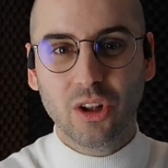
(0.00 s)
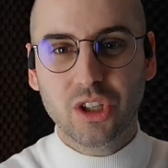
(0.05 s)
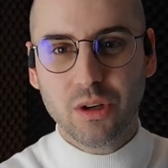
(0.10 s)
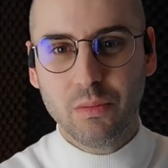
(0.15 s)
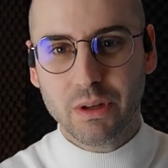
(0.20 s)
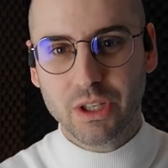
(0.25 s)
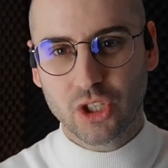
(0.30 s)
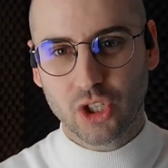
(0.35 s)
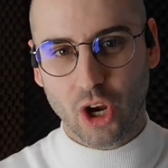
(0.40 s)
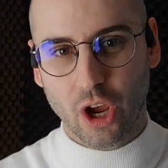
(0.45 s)

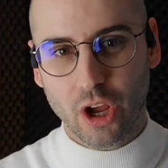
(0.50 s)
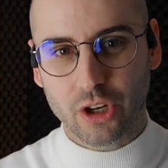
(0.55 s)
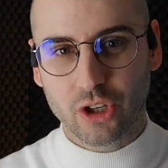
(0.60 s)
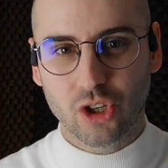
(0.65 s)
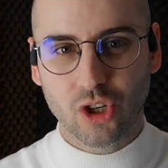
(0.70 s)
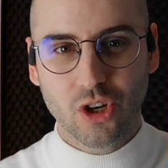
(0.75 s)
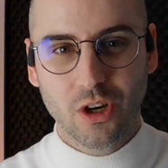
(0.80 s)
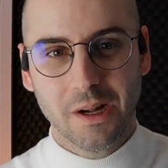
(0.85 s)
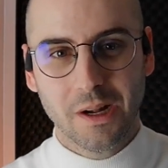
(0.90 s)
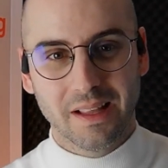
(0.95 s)
ultimate
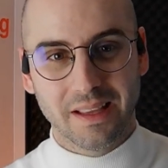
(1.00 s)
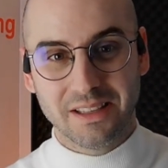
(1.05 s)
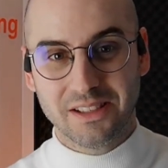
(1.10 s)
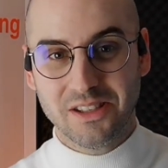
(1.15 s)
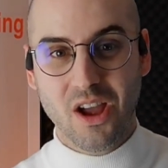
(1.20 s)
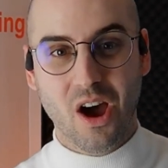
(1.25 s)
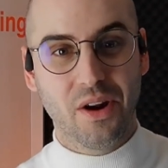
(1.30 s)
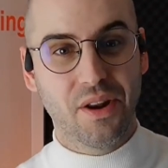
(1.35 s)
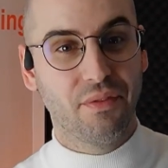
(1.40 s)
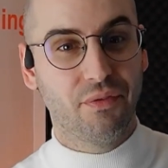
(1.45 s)
judge
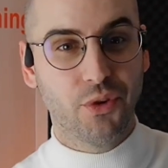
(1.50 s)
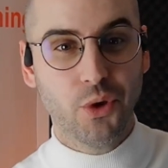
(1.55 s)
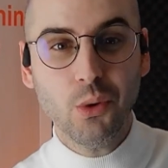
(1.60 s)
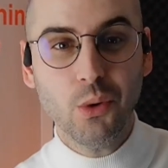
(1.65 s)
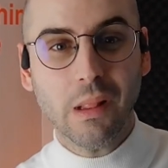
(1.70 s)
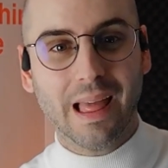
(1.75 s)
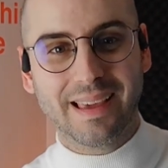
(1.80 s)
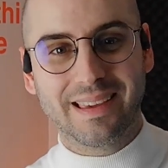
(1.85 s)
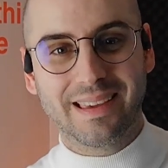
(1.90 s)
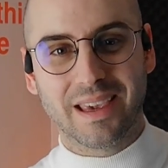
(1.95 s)
is not if
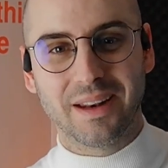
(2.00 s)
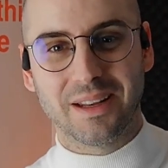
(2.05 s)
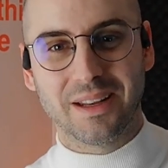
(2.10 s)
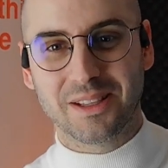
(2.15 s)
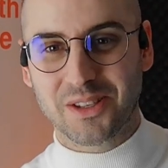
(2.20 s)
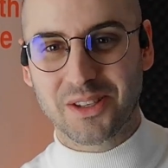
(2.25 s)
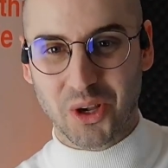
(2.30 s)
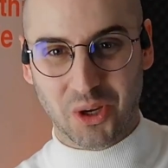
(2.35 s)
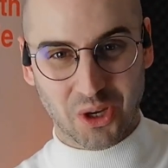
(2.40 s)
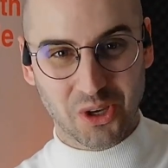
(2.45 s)
you like it,
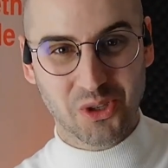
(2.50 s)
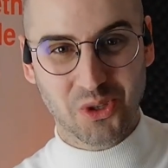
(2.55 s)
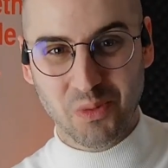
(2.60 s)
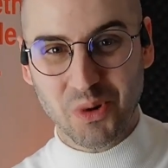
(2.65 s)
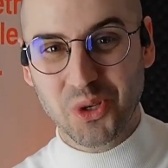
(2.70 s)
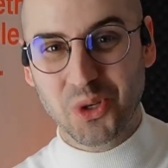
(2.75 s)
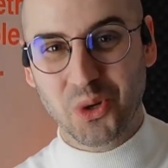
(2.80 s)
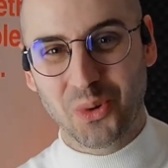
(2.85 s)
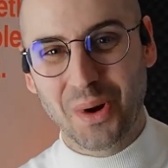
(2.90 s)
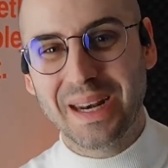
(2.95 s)
it's the
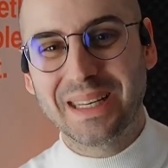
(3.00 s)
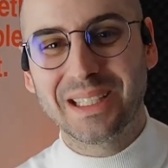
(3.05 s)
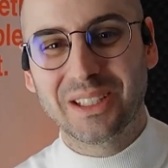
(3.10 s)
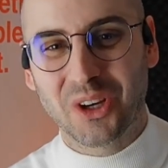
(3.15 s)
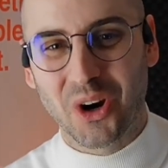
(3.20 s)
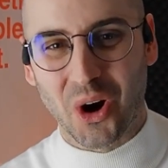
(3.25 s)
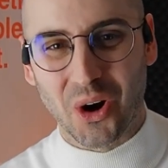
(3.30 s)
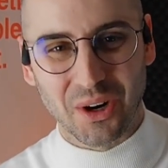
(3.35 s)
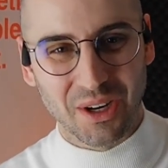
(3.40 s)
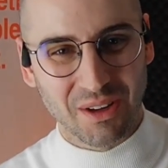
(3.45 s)
customer's credit
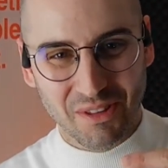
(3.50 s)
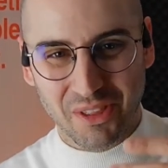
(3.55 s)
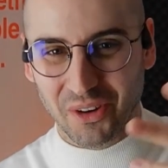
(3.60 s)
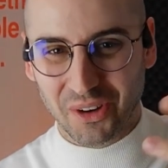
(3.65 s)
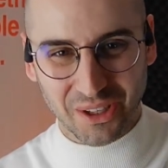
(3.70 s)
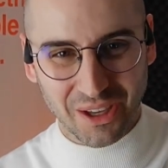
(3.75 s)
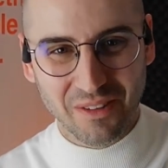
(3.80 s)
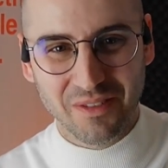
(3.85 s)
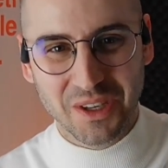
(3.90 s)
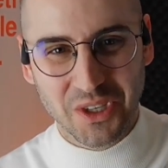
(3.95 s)
card. If
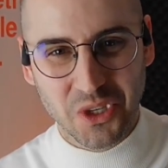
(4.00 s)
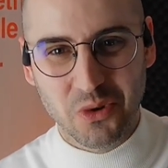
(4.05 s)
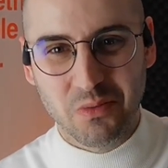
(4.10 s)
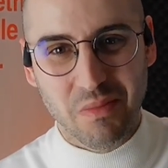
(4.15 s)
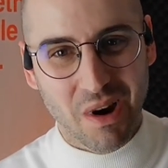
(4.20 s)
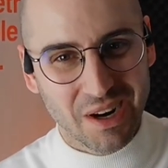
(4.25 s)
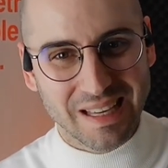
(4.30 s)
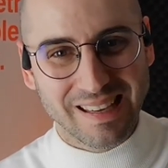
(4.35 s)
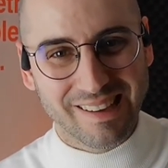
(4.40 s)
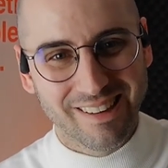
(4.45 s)
they're giving you
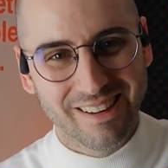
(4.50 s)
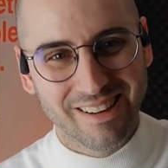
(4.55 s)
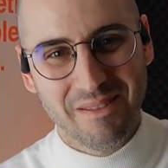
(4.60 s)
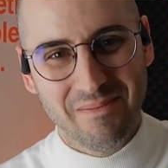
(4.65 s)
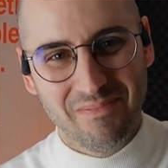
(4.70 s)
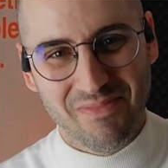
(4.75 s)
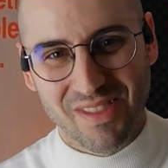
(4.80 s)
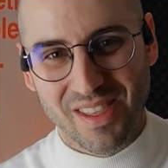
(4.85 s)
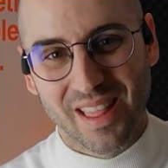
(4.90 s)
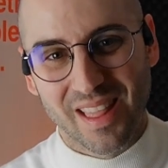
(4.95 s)
money,
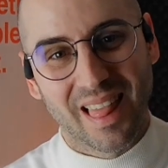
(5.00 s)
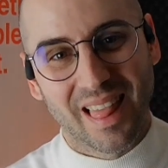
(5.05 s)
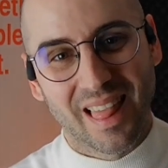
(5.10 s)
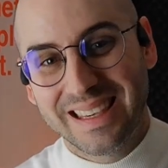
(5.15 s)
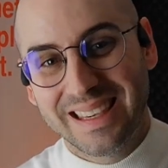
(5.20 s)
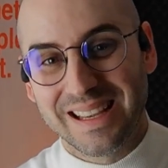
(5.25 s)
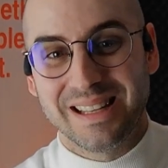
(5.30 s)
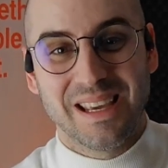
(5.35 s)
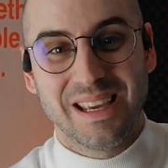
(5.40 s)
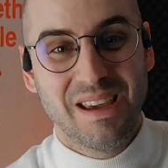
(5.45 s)
they
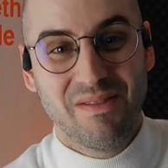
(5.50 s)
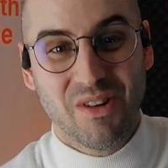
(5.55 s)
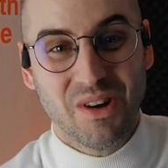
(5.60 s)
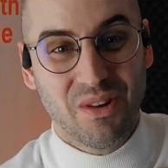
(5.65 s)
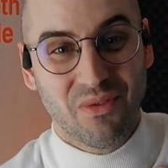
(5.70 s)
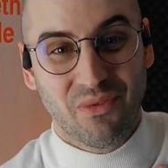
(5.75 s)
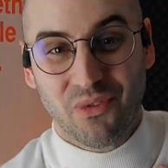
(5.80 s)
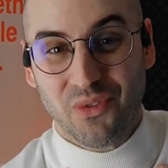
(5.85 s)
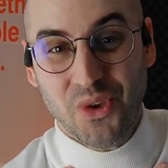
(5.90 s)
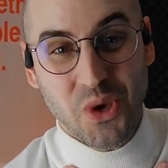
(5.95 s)
like it, even
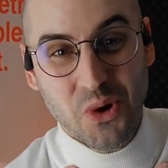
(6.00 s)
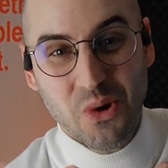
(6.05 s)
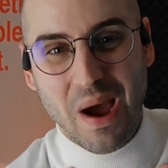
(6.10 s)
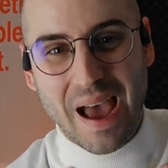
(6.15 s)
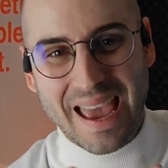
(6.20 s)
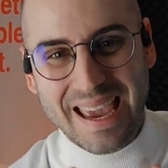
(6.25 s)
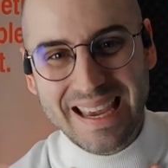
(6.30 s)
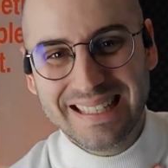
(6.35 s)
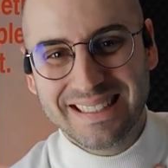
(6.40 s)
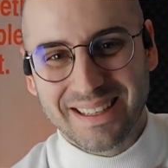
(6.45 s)
if you
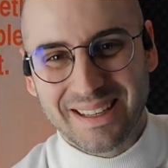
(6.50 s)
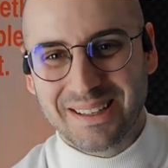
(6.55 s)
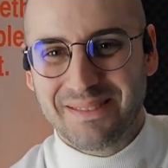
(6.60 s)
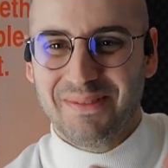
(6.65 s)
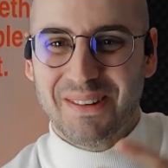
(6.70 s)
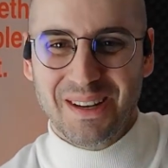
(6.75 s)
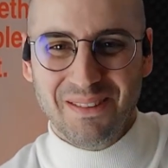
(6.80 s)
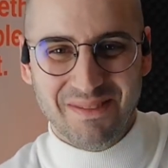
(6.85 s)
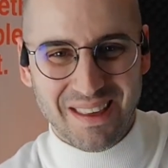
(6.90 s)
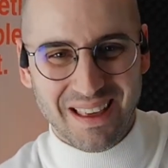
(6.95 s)
hate it,
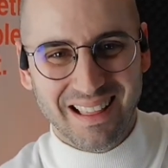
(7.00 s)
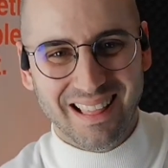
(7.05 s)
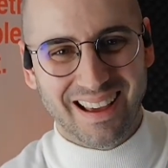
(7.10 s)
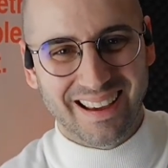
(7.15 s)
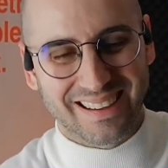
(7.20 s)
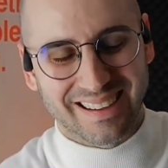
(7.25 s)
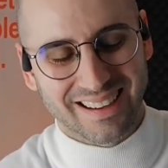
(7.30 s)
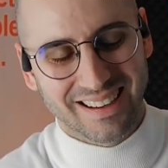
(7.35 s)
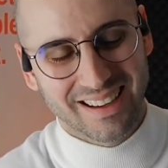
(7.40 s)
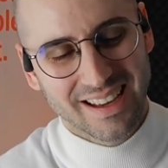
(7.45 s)
but if they
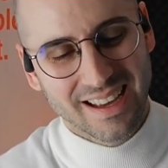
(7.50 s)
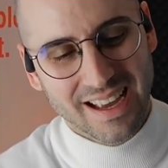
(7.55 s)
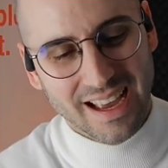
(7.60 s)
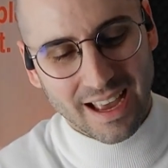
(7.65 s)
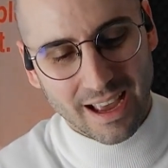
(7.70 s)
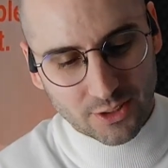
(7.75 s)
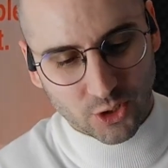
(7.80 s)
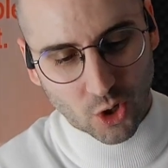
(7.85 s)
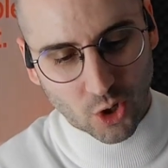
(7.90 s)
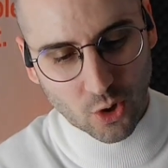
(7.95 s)
like it.
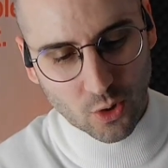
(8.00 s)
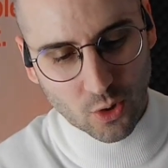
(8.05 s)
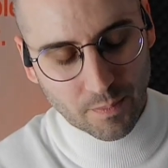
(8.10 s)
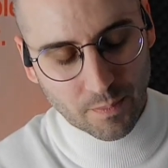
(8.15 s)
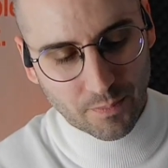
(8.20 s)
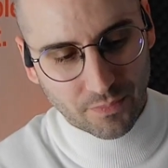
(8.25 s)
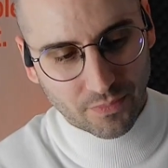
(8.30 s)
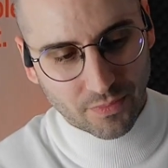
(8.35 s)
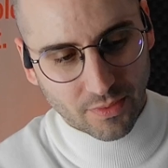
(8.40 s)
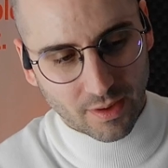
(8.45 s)
So,
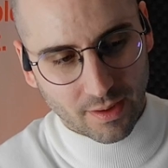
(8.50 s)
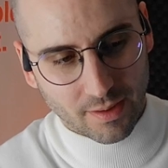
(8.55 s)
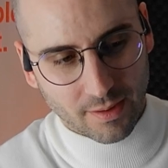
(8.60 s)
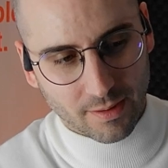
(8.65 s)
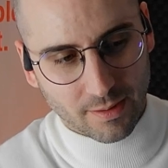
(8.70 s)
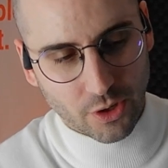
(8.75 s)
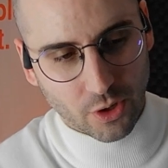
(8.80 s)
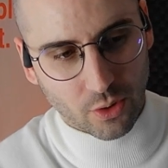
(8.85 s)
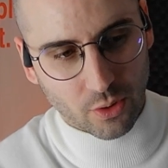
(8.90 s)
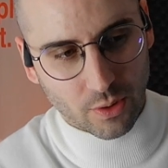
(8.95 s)

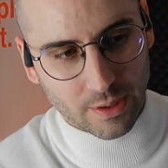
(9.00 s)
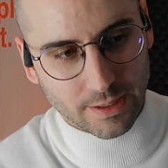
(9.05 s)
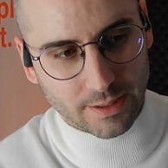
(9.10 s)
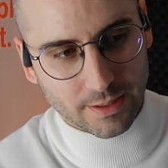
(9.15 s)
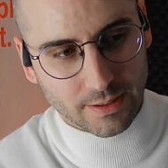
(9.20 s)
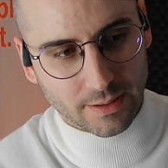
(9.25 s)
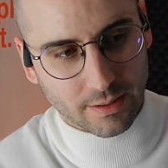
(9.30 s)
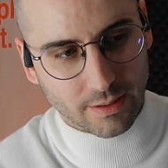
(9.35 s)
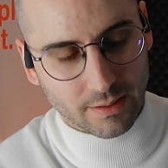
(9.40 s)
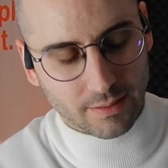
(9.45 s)

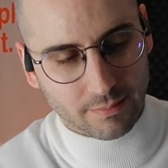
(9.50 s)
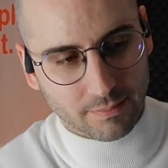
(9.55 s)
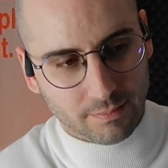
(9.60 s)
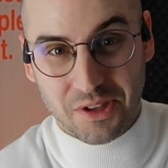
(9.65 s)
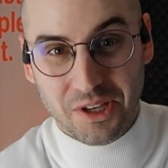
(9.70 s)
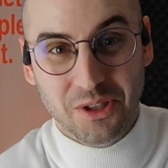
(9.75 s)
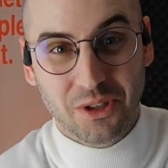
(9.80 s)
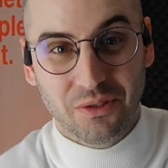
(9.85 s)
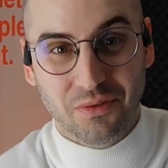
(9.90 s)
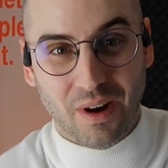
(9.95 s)

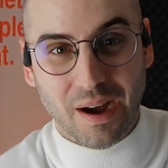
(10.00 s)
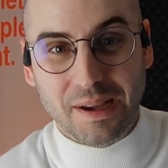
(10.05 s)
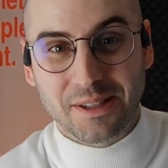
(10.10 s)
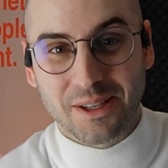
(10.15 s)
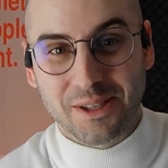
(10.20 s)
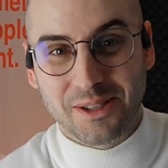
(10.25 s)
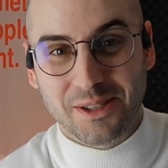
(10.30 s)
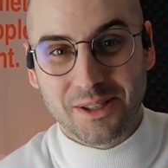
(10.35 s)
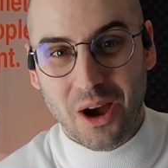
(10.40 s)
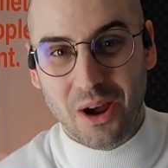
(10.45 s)
this
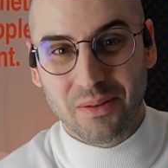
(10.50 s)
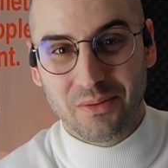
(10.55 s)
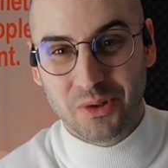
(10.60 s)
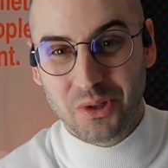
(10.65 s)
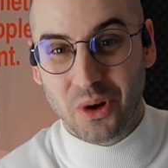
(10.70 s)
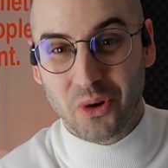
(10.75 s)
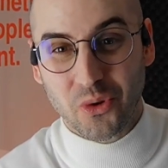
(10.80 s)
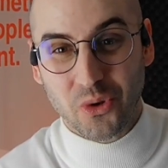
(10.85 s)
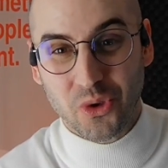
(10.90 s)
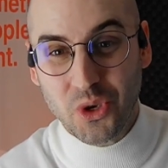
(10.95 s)
advice is not,
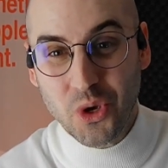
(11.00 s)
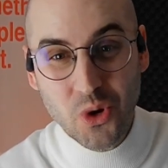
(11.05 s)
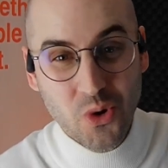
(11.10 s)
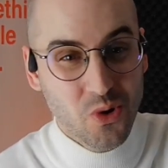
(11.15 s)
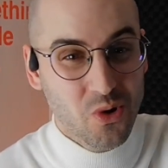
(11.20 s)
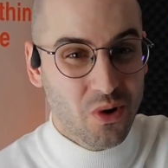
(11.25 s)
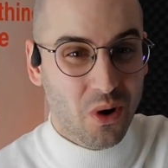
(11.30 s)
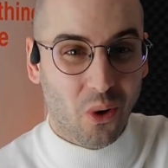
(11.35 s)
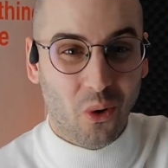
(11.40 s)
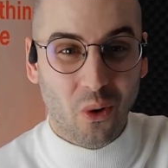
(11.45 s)

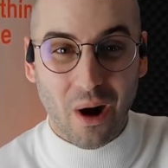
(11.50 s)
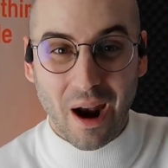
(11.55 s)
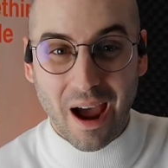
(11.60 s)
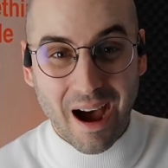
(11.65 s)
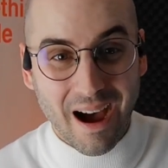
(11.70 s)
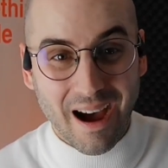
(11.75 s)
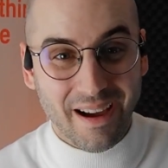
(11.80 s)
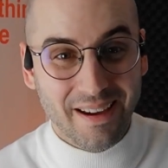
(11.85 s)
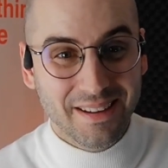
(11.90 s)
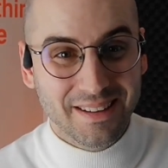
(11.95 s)
you or
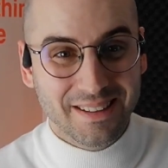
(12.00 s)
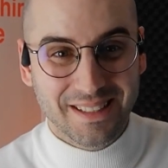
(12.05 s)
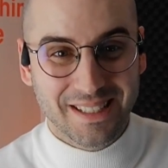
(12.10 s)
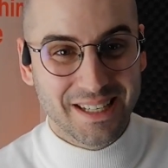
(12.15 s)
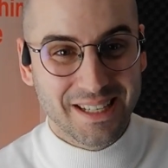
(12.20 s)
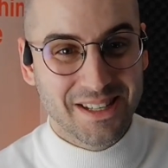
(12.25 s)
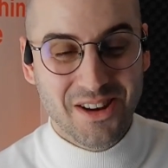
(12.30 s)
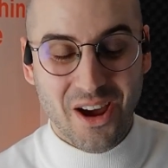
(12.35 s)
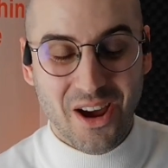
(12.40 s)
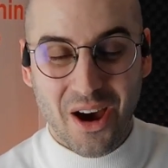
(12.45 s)
I
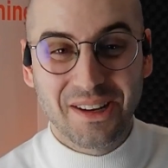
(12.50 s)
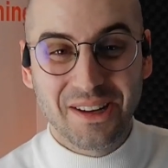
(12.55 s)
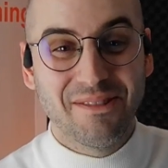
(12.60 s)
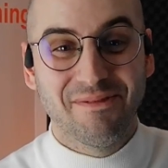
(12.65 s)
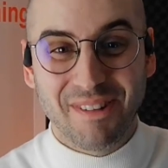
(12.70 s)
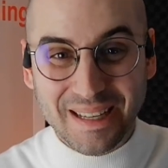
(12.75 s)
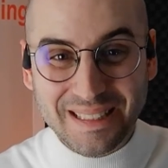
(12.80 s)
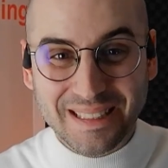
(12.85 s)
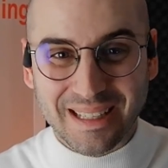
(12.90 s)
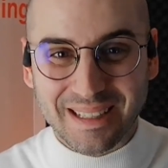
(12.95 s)
did not
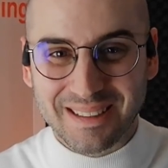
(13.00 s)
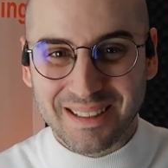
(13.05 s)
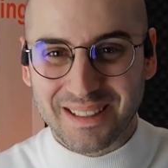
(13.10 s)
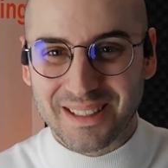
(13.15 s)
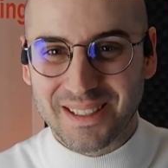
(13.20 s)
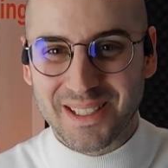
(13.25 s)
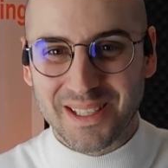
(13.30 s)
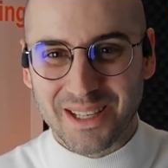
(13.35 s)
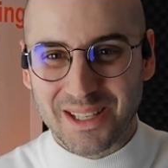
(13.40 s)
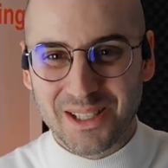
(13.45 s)
invent it.
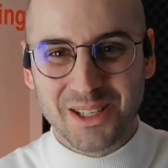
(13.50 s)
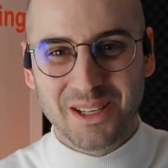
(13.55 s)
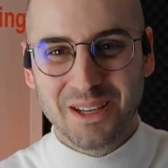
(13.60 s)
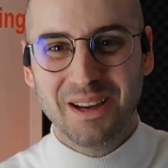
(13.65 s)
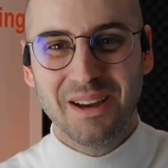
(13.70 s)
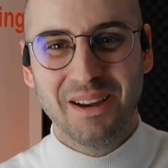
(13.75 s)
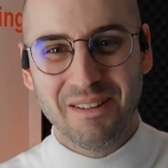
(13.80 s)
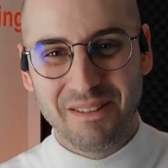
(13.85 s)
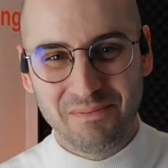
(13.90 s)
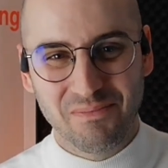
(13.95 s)
It's
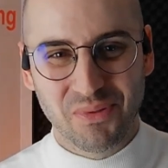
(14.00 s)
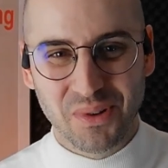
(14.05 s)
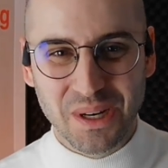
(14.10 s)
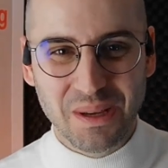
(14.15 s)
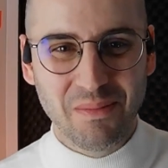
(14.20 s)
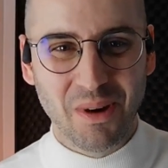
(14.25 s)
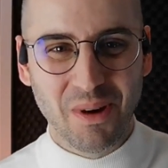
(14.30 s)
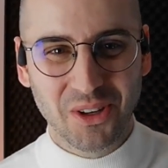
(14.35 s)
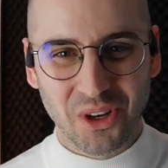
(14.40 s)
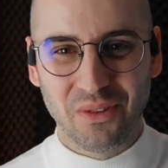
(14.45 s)

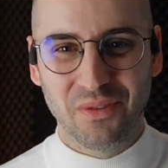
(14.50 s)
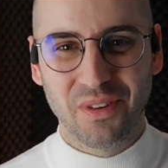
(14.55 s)
pretty much